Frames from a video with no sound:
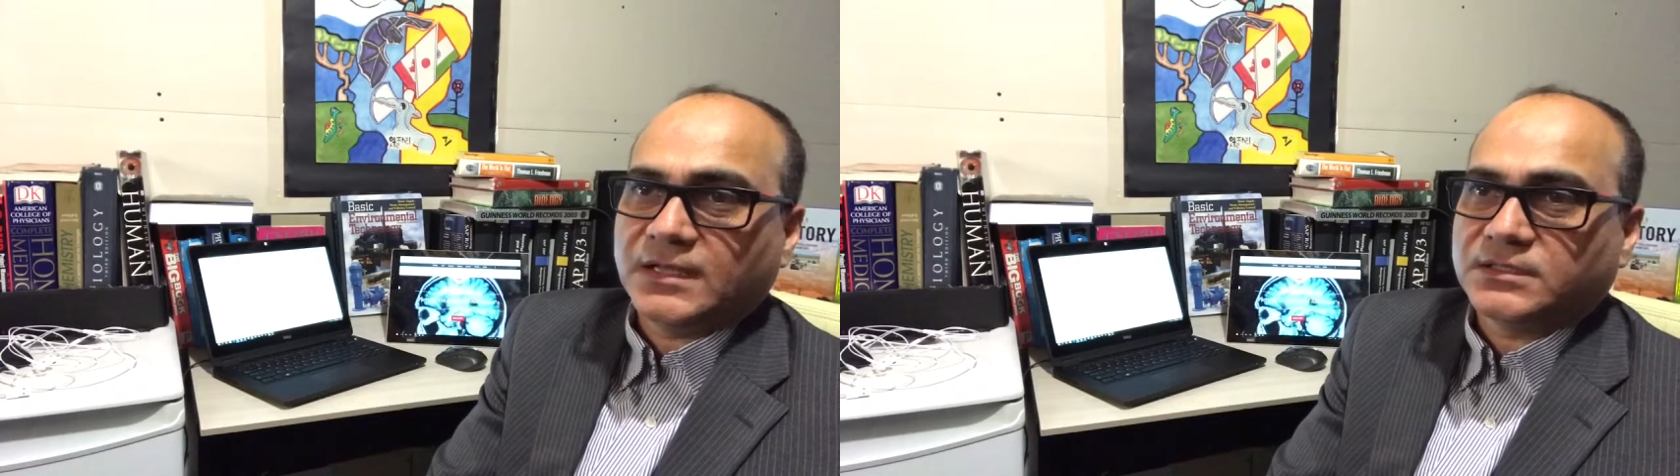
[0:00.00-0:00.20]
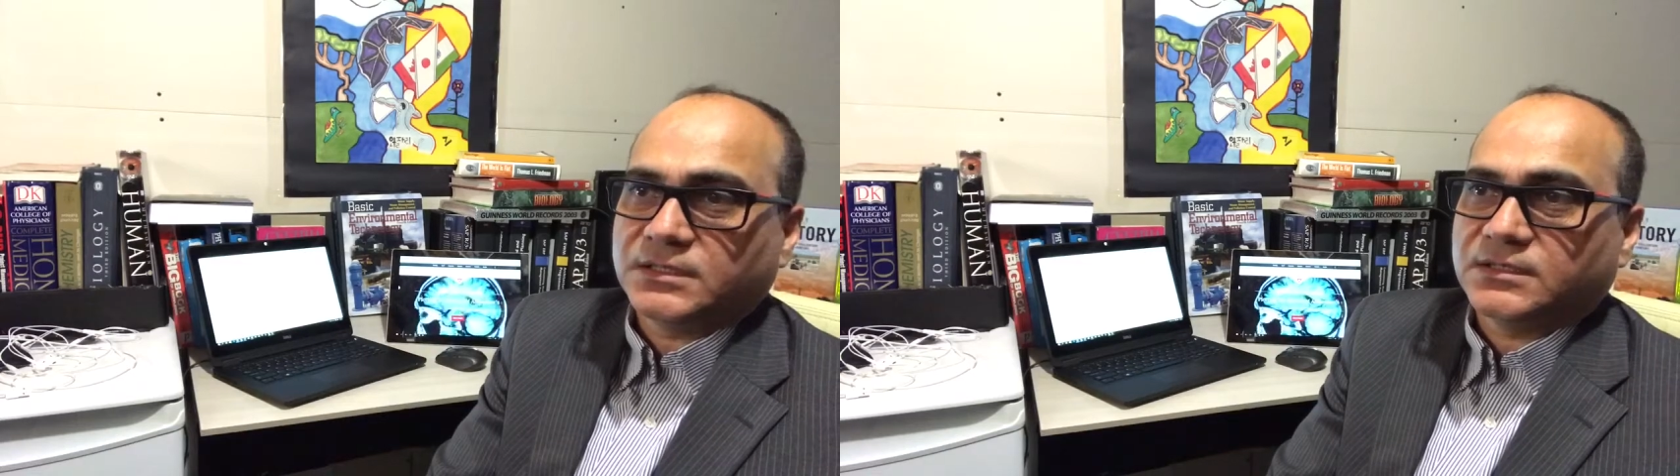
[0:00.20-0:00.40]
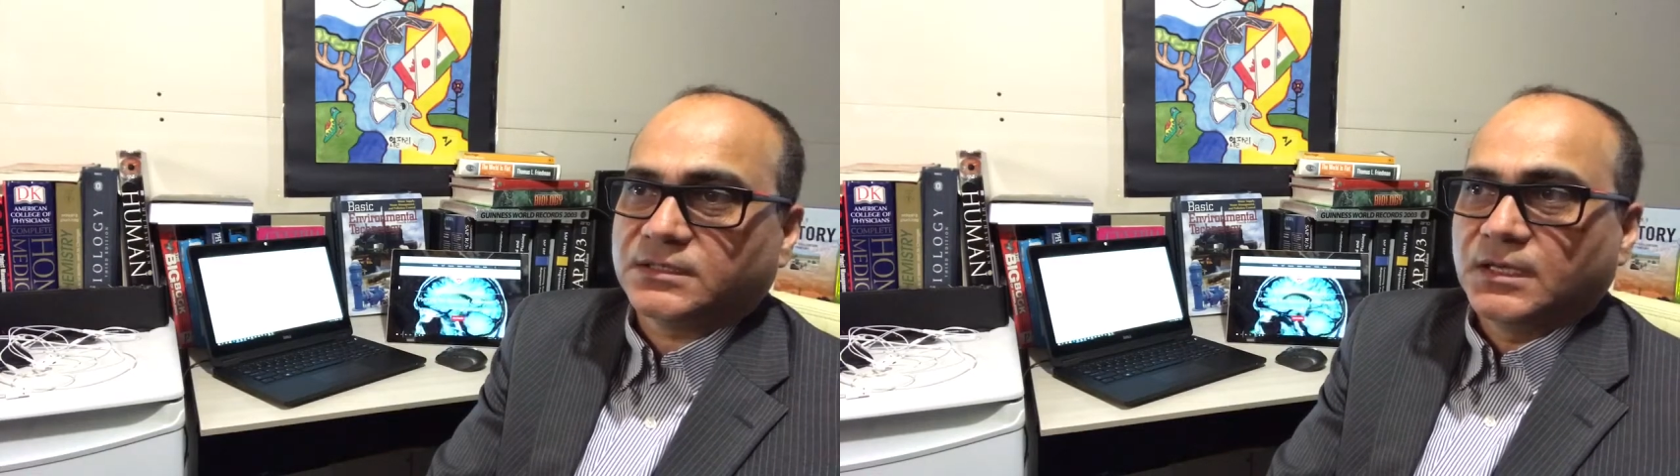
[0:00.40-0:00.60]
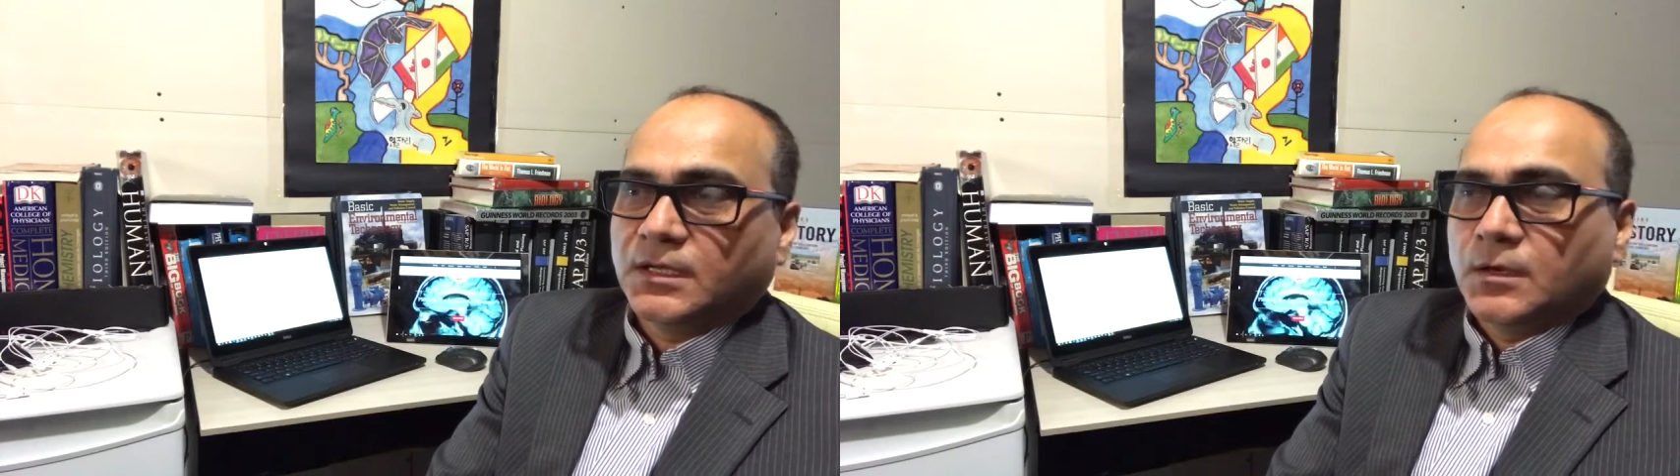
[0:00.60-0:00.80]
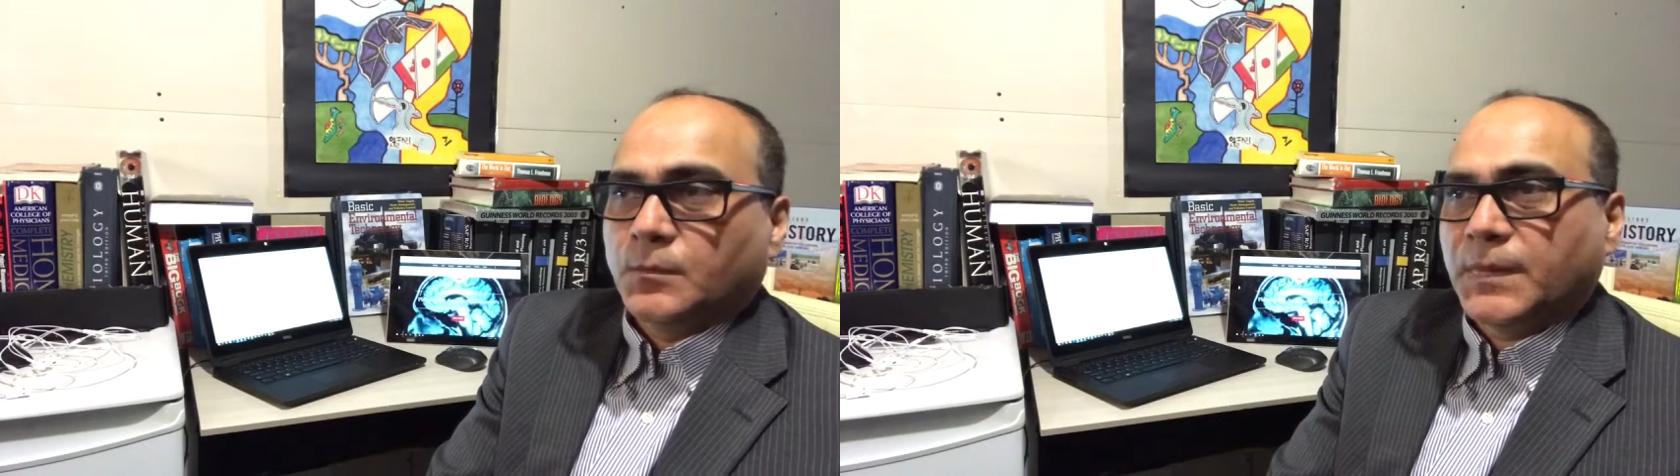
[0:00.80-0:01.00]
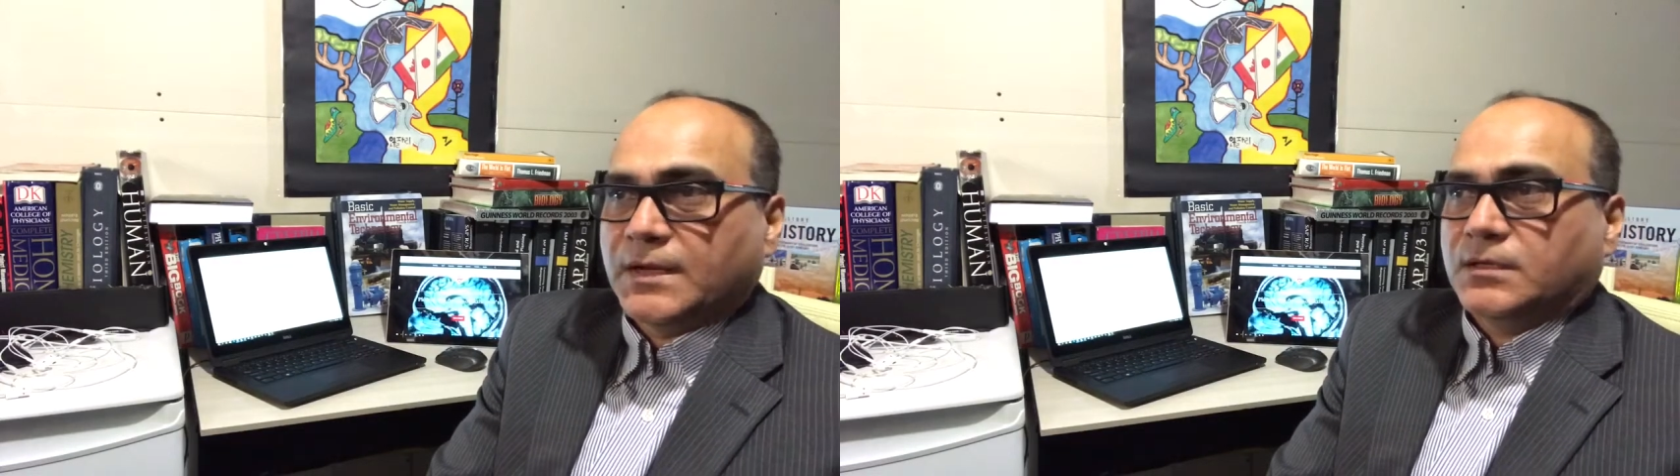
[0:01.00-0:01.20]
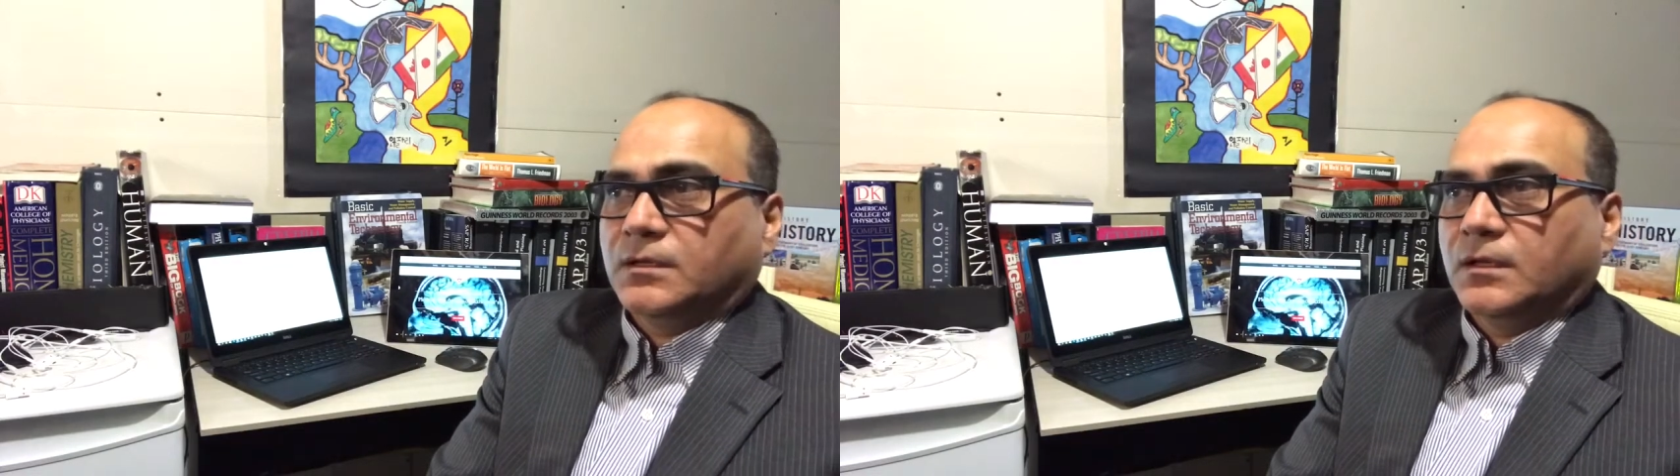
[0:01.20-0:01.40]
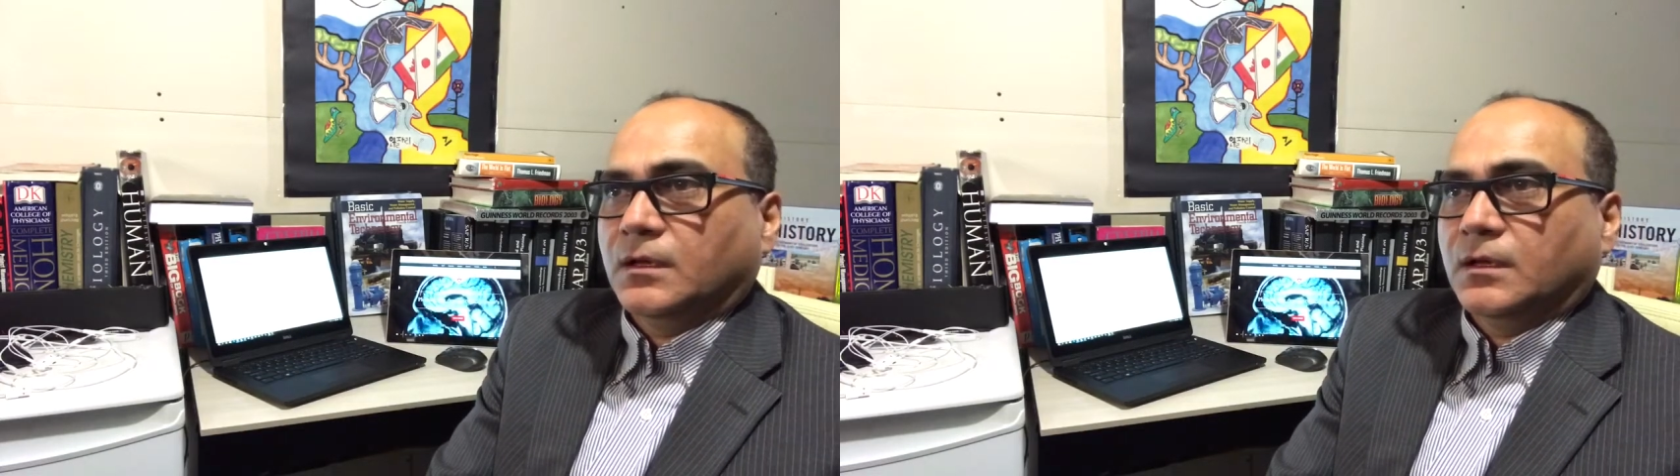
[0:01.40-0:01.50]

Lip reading: algae. But